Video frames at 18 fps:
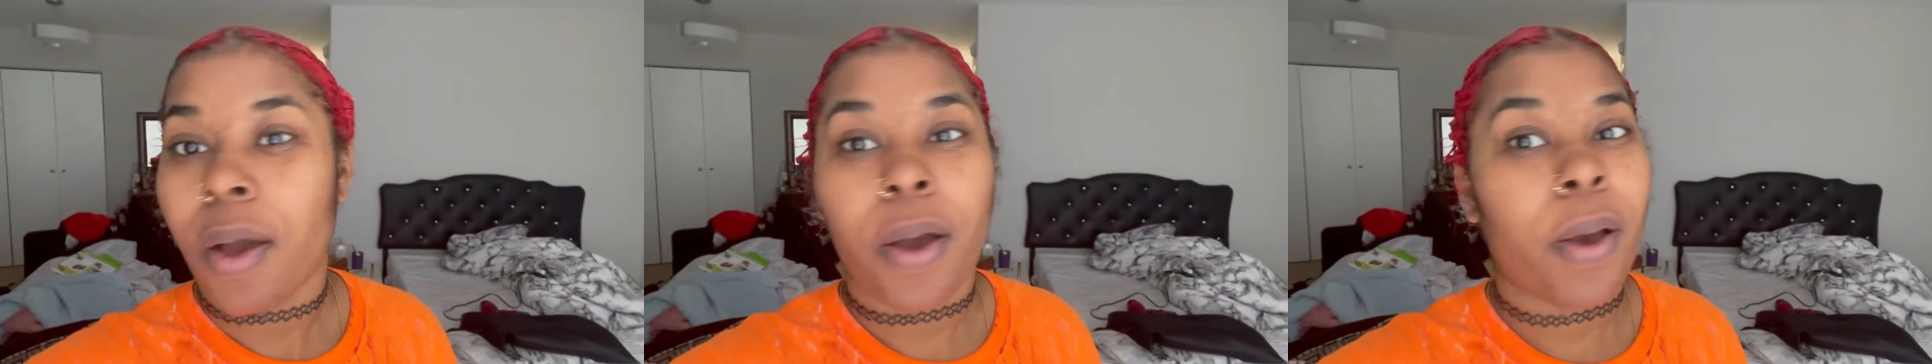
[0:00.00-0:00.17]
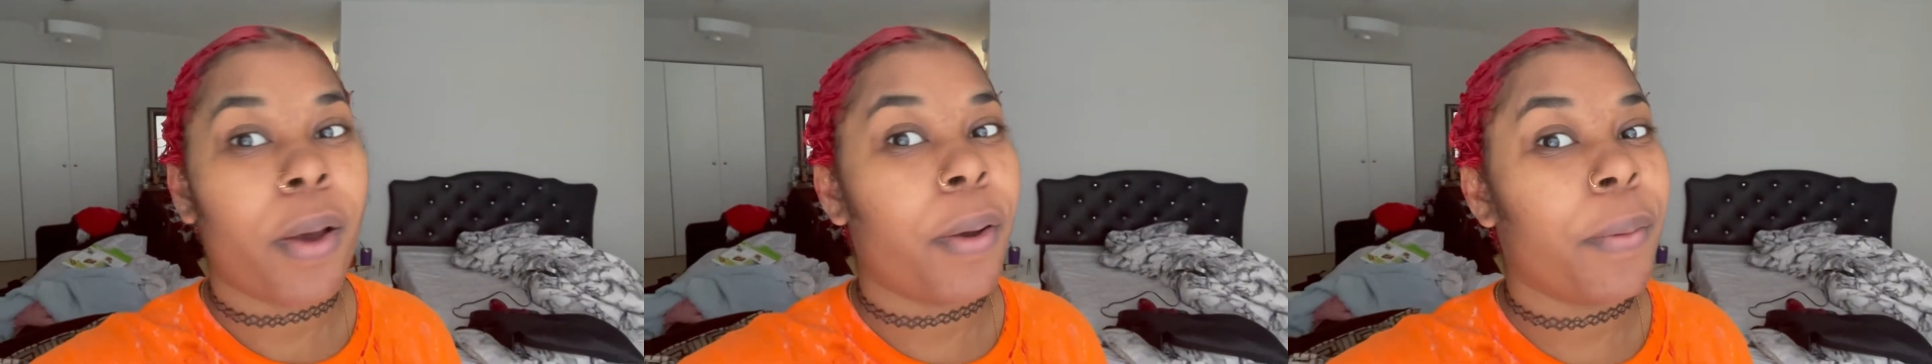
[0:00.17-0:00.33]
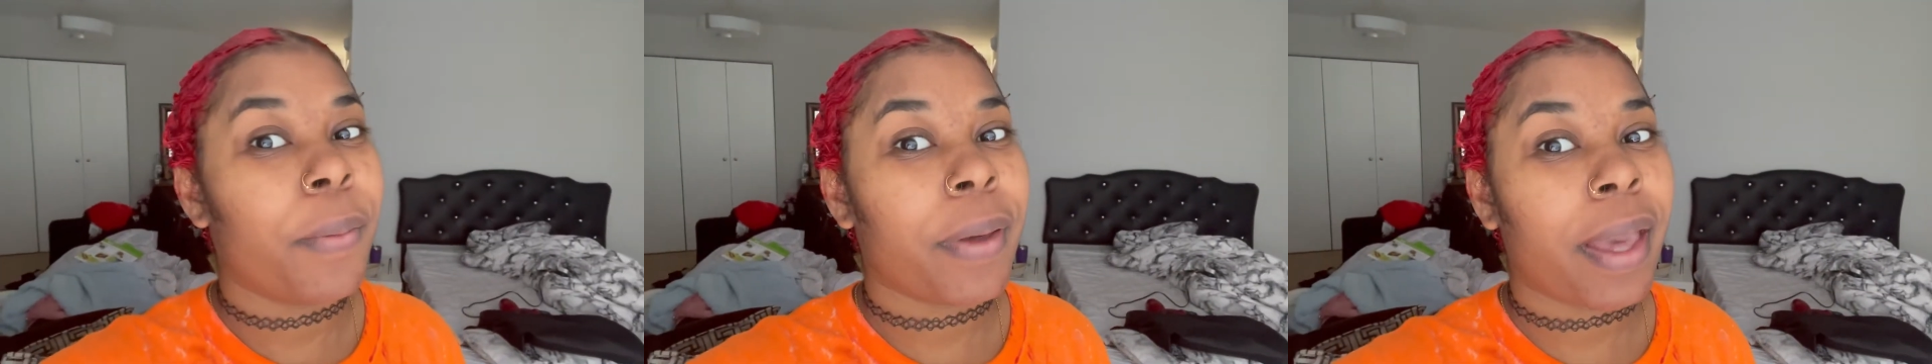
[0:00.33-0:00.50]

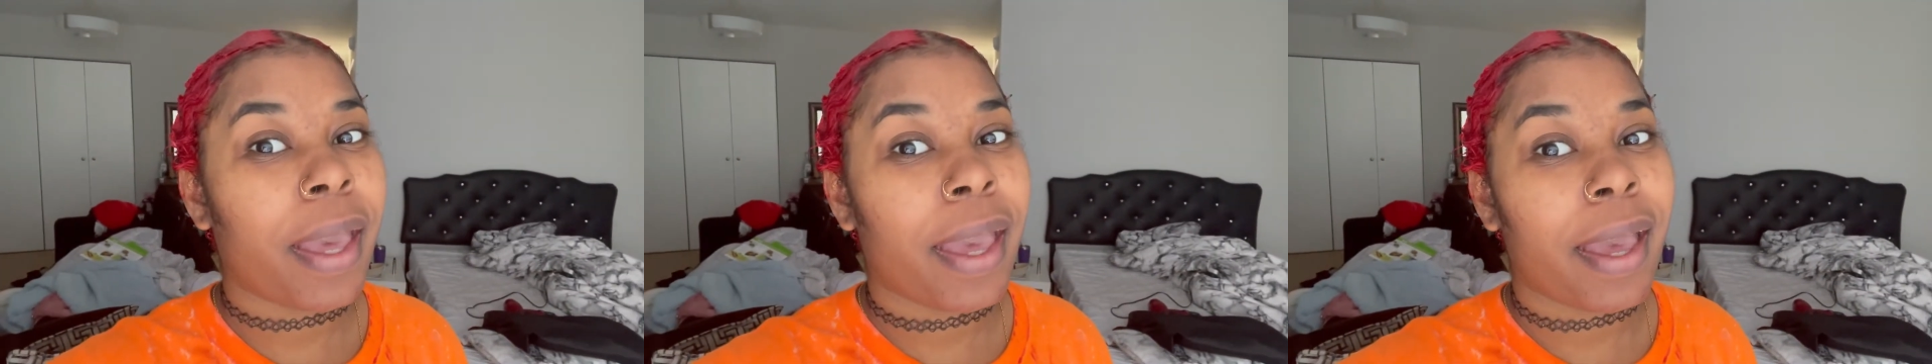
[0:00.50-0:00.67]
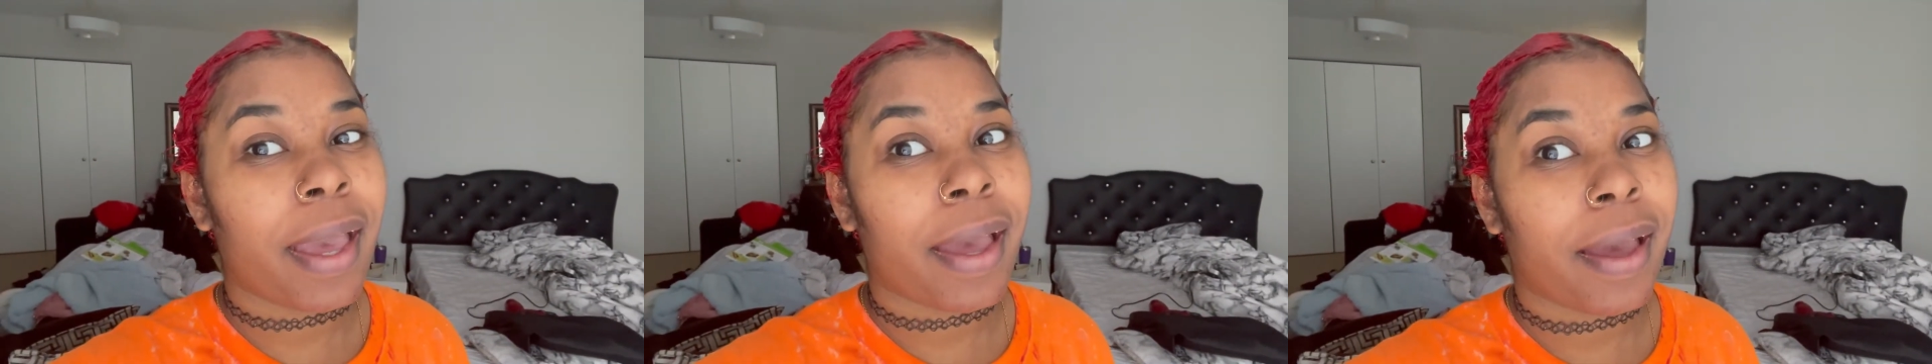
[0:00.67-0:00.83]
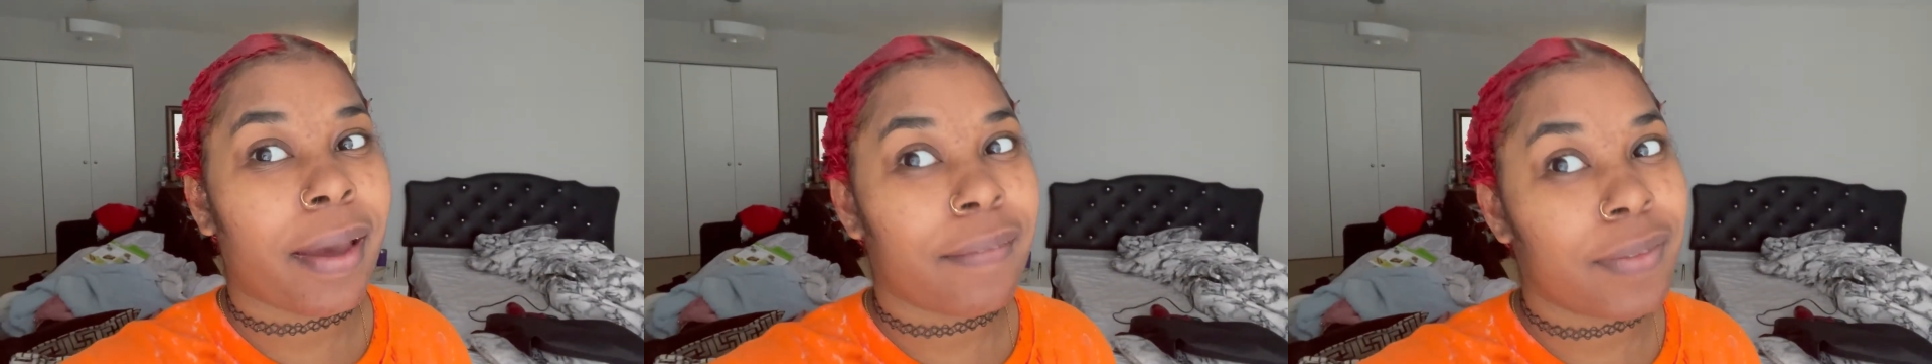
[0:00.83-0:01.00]
Okay,
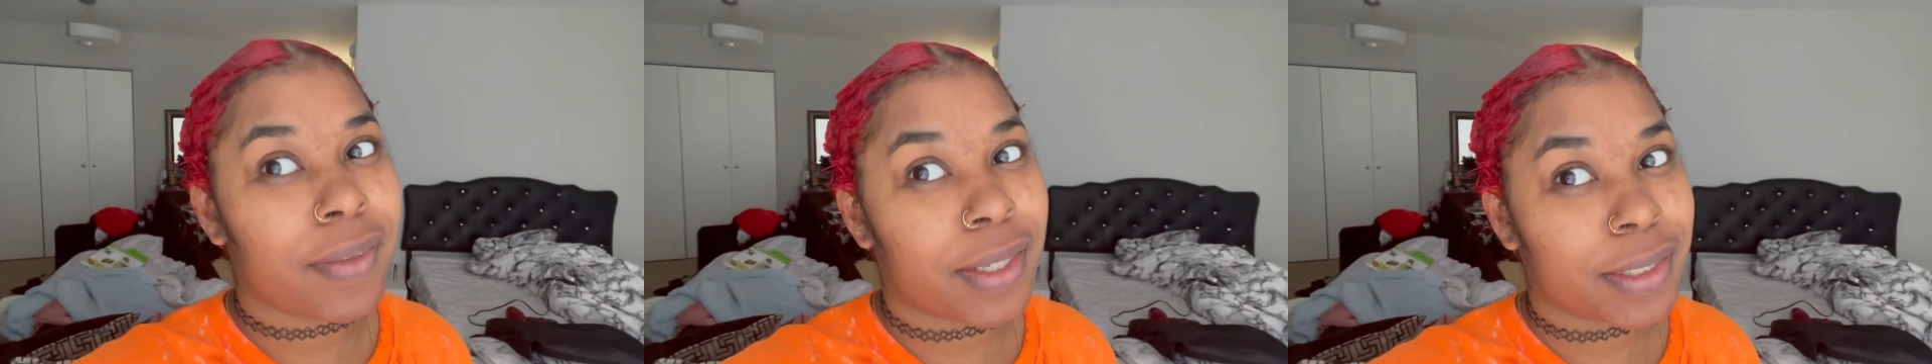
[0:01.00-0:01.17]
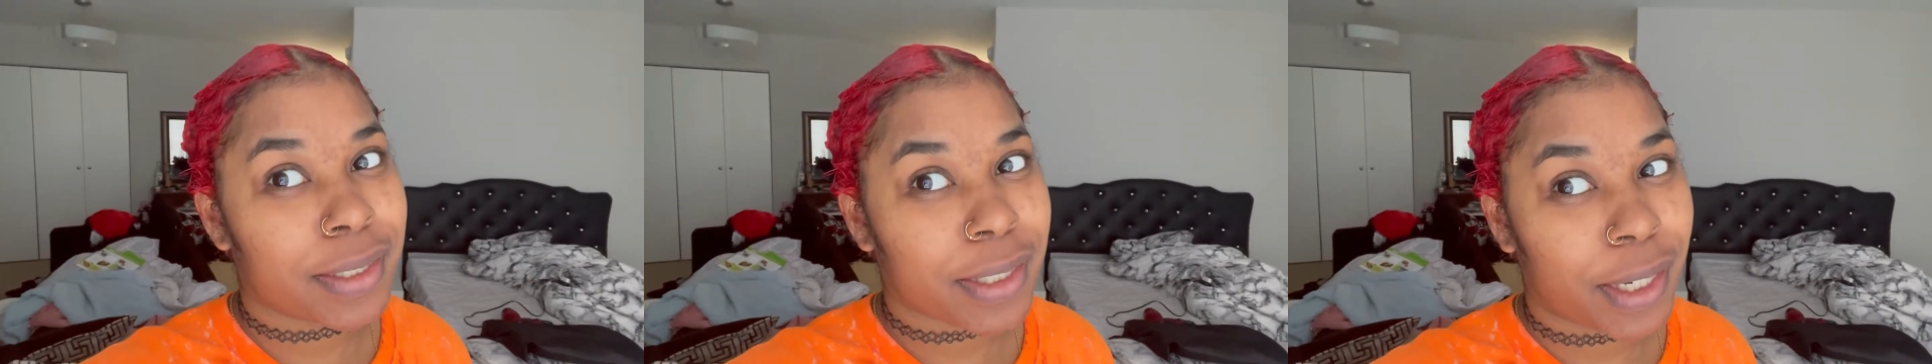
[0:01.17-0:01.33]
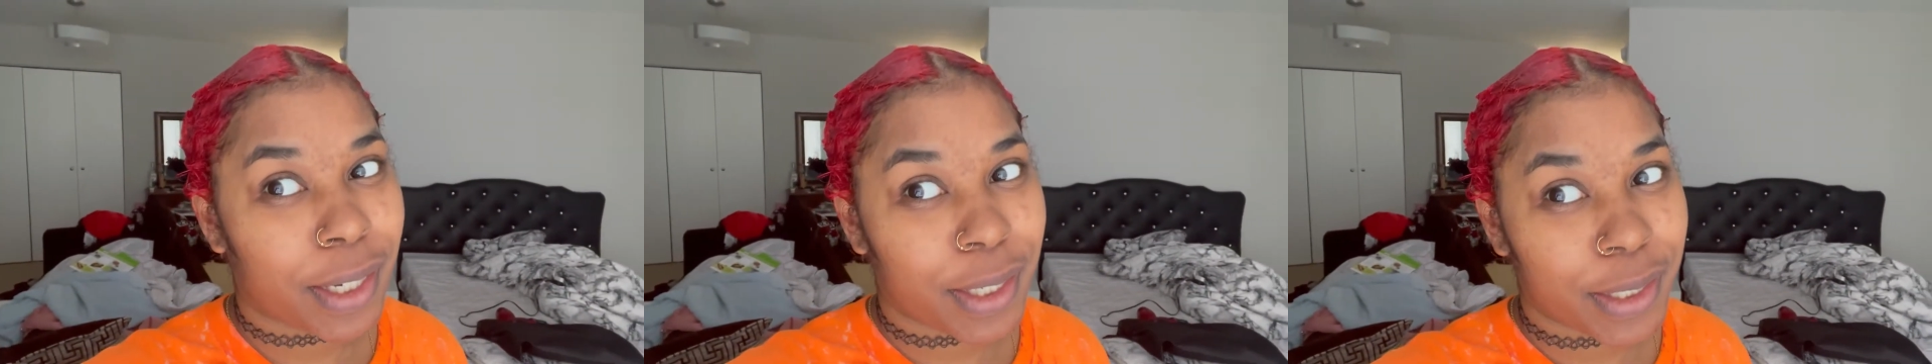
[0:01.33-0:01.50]
I have this
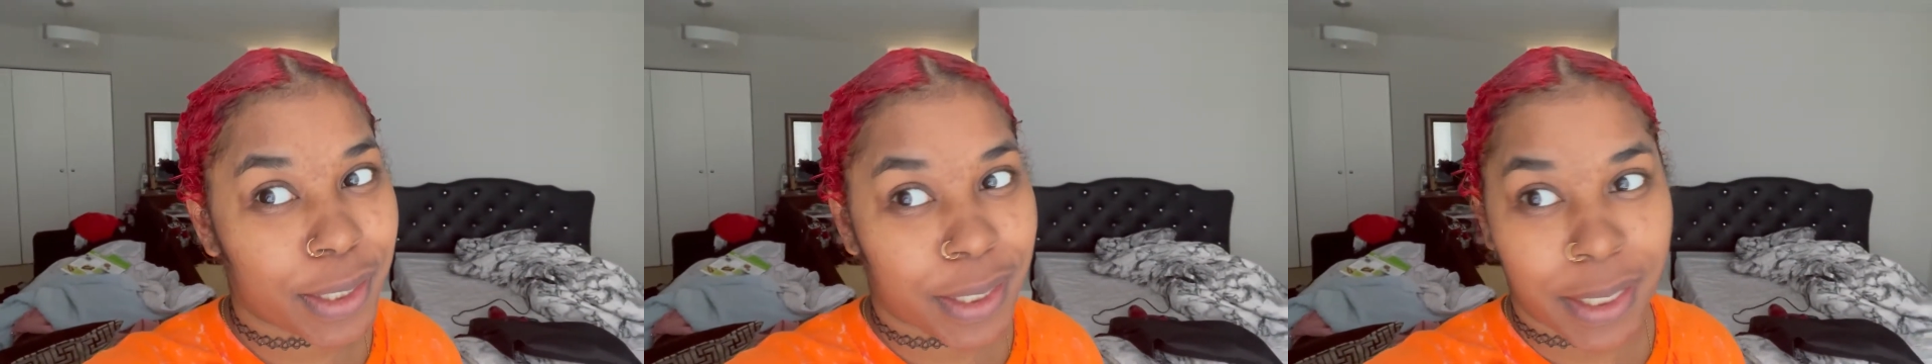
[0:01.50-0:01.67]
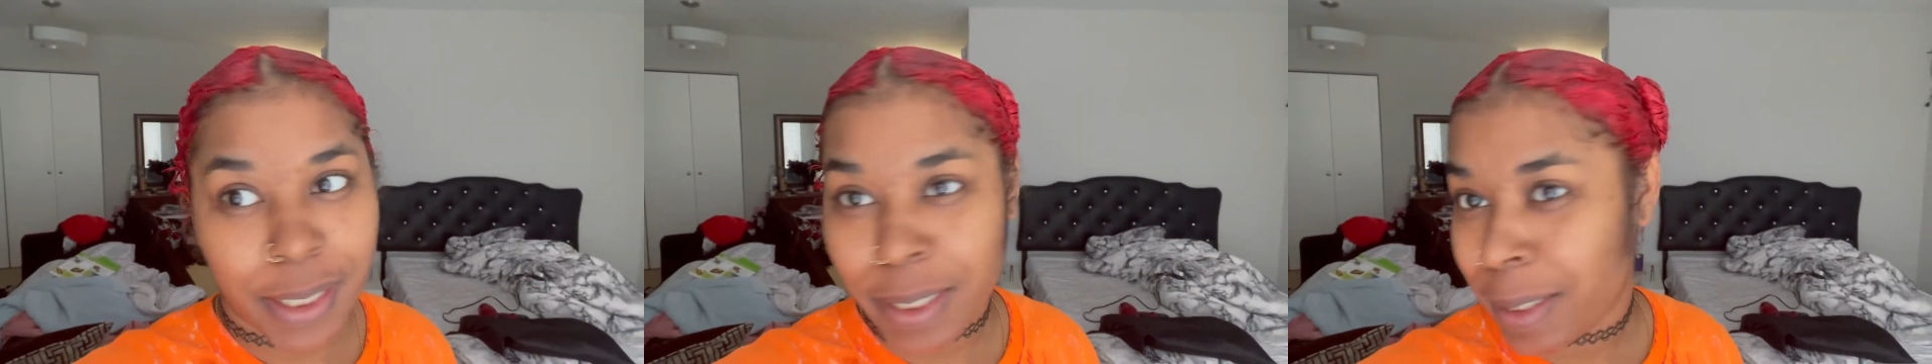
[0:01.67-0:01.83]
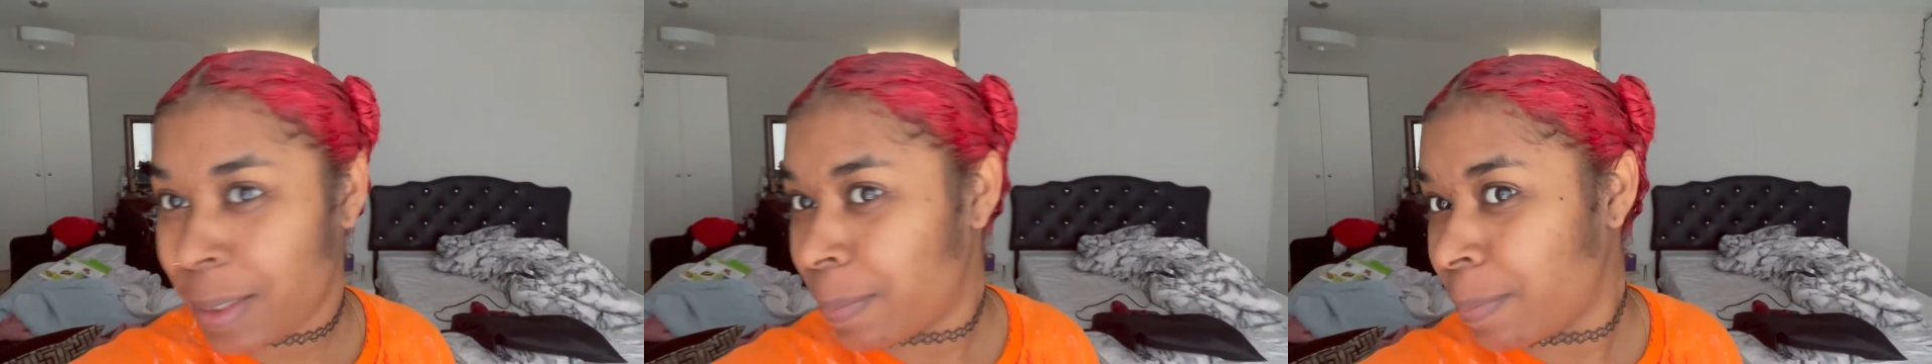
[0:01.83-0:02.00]
color
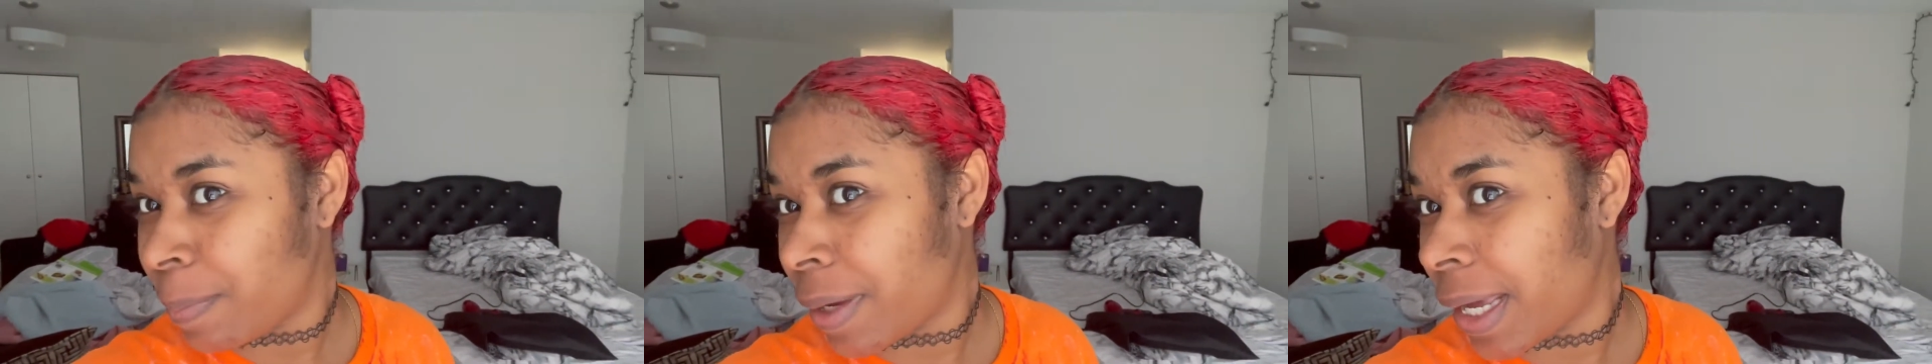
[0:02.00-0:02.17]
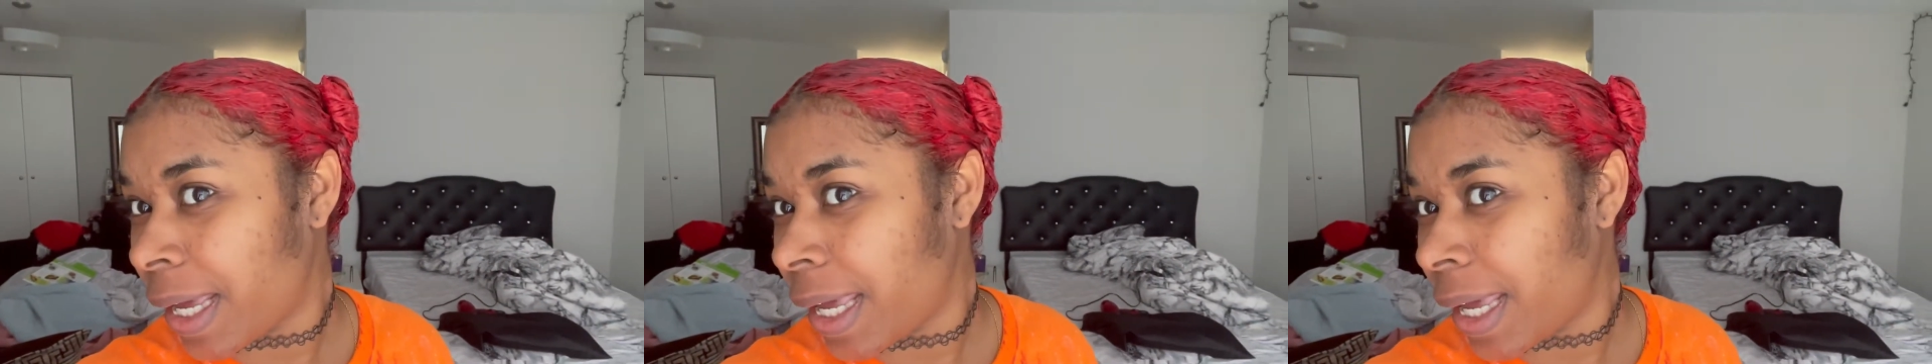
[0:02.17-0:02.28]
in my